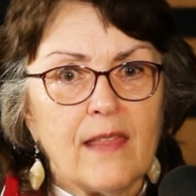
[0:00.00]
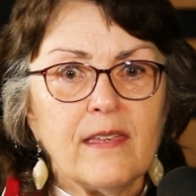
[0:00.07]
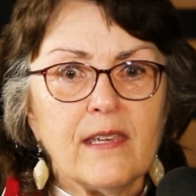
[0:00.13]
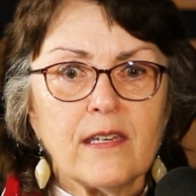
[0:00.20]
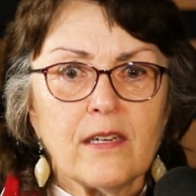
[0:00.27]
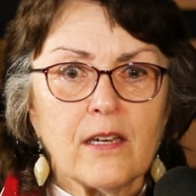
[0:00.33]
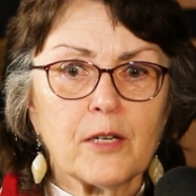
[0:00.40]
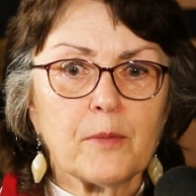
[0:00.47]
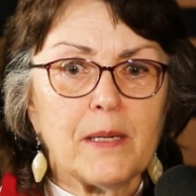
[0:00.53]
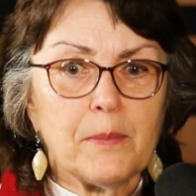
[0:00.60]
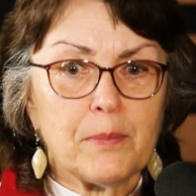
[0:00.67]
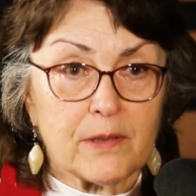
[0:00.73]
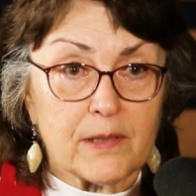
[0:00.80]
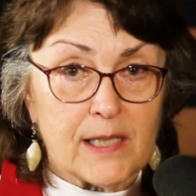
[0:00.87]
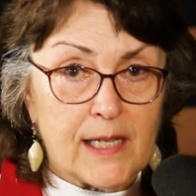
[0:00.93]
I think young
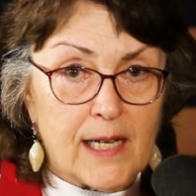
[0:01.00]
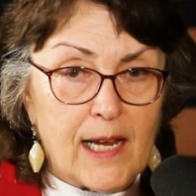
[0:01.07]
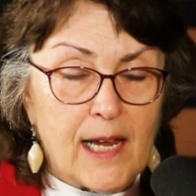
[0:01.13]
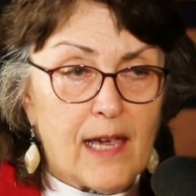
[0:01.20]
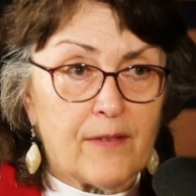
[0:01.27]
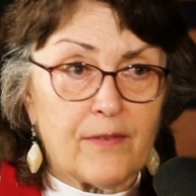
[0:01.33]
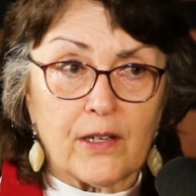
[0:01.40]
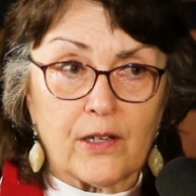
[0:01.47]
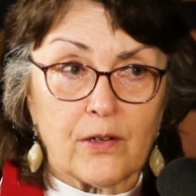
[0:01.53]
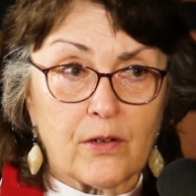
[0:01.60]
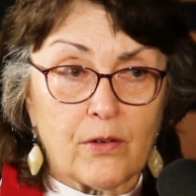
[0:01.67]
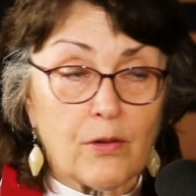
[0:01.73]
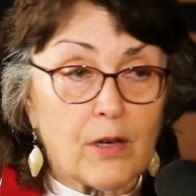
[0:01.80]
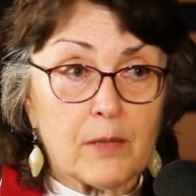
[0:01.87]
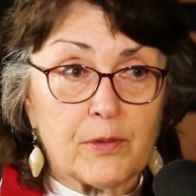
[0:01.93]
people today have
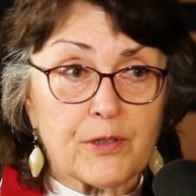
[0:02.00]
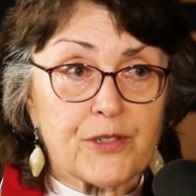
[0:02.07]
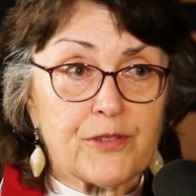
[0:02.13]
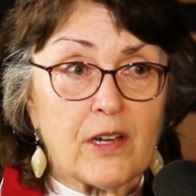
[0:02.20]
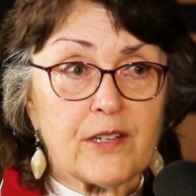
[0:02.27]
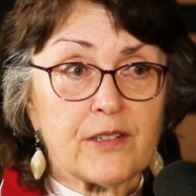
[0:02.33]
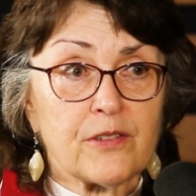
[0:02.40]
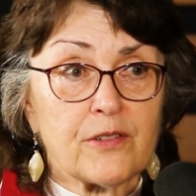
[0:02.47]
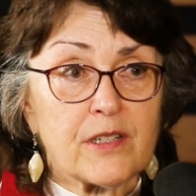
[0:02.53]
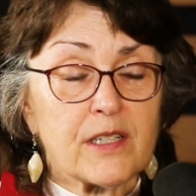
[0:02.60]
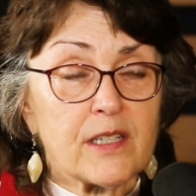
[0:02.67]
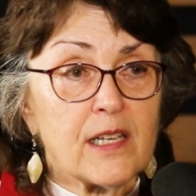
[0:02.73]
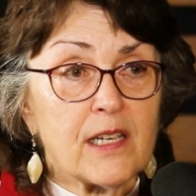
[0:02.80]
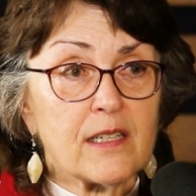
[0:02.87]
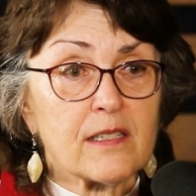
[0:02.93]
incredible
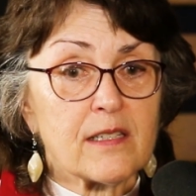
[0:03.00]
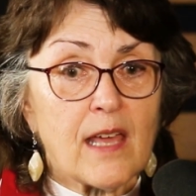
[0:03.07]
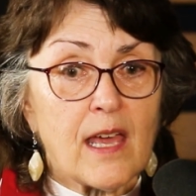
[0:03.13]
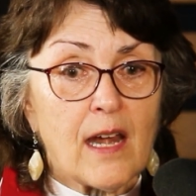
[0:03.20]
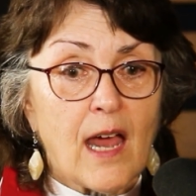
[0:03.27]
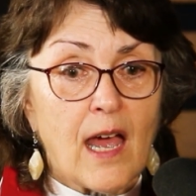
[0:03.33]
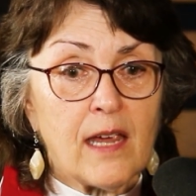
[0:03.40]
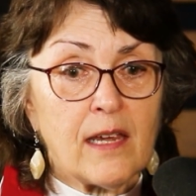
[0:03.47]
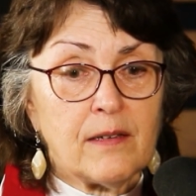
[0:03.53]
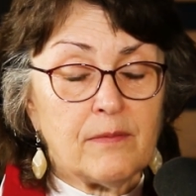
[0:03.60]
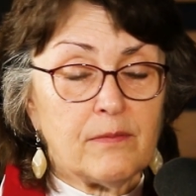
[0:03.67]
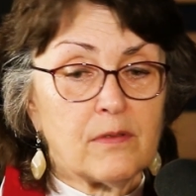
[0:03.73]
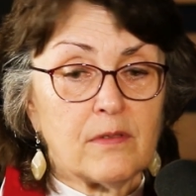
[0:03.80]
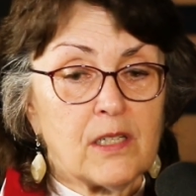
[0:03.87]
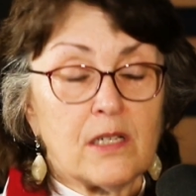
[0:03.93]
stressors, things that
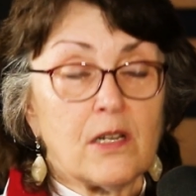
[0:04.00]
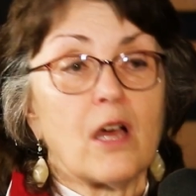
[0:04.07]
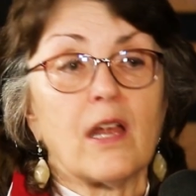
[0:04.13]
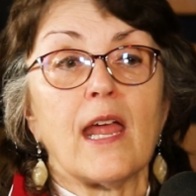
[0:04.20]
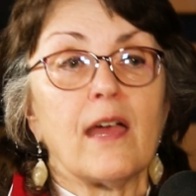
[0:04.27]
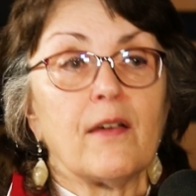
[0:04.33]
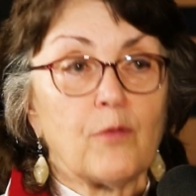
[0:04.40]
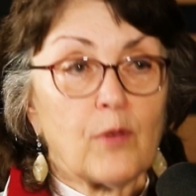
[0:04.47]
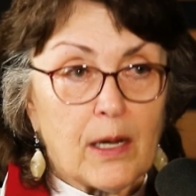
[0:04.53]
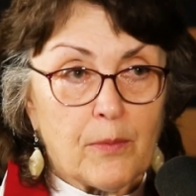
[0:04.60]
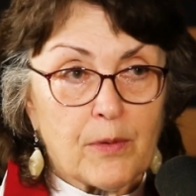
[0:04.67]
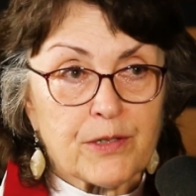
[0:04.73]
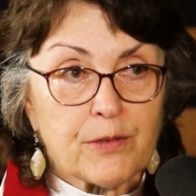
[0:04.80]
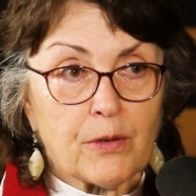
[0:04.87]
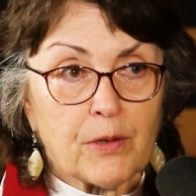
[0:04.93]
I did not have when
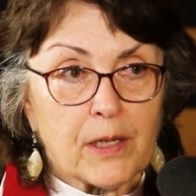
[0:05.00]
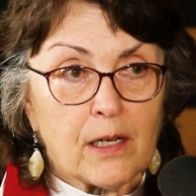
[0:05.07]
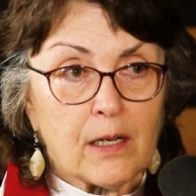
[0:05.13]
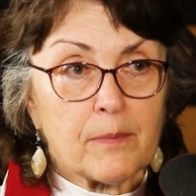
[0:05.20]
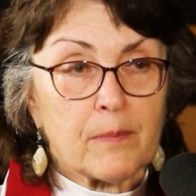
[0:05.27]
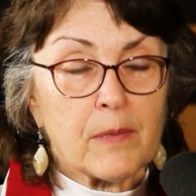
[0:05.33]
I was growing